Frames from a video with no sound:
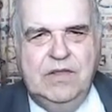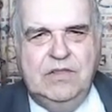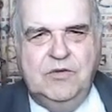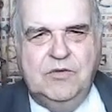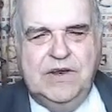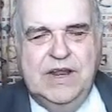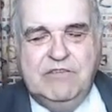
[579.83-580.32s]

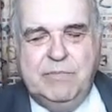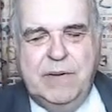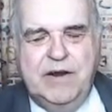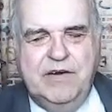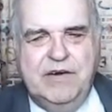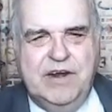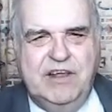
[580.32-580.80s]
your next
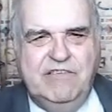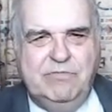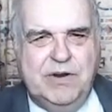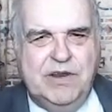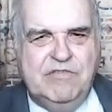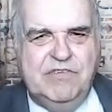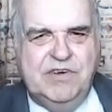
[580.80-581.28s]
paragraph,
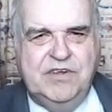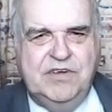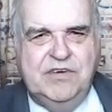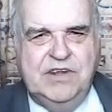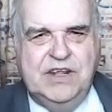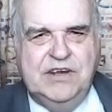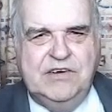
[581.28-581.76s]
press
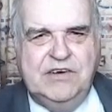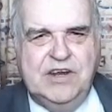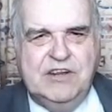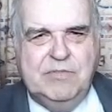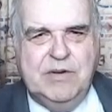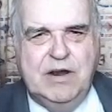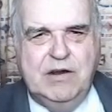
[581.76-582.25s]
return to get to your
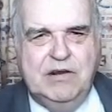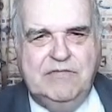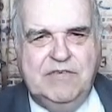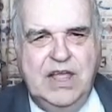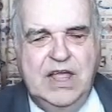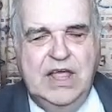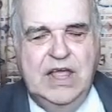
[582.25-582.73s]
next
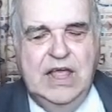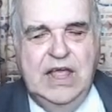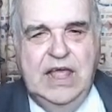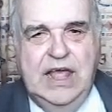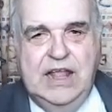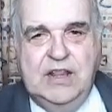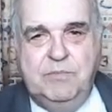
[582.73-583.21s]
paragraph,
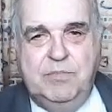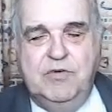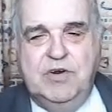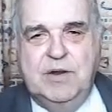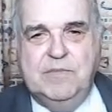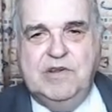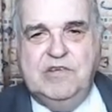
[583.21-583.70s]
and the
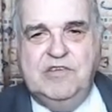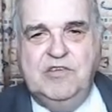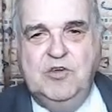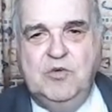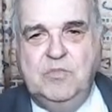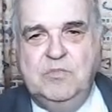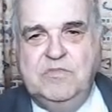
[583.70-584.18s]
program
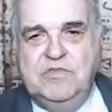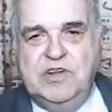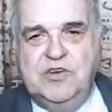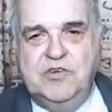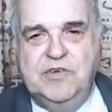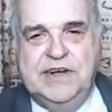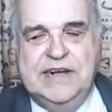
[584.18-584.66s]
assumes
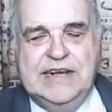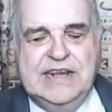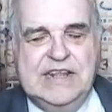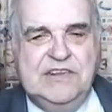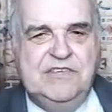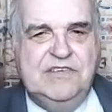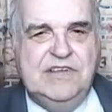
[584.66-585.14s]
that you're in a
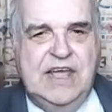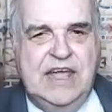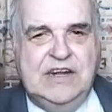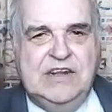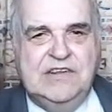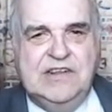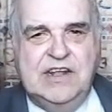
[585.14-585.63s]
list and
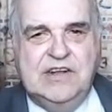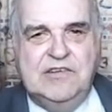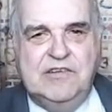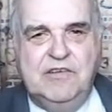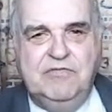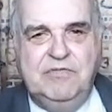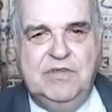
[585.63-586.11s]
it starts
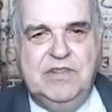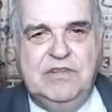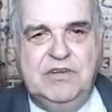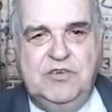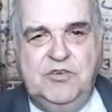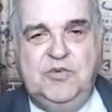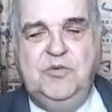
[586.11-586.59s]
off with
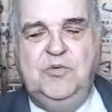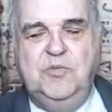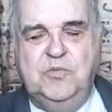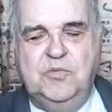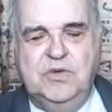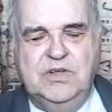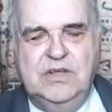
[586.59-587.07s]
2.
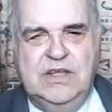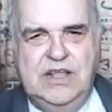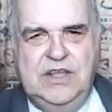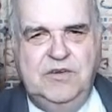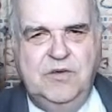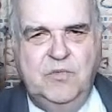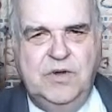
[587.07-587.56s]

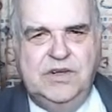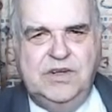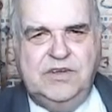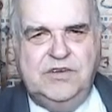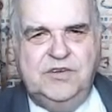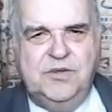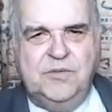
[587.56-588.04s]
You don't want
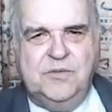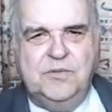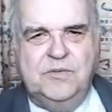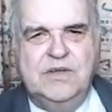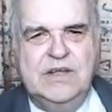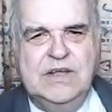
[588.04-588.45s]
a 2.